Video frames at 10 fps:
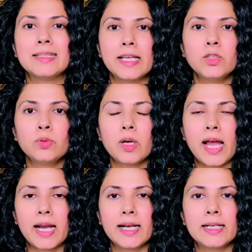Then you
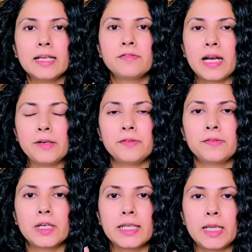add like
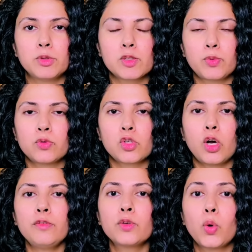5 tablespoons
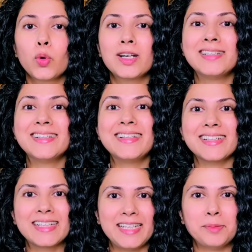of coconut
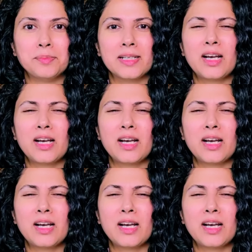cream.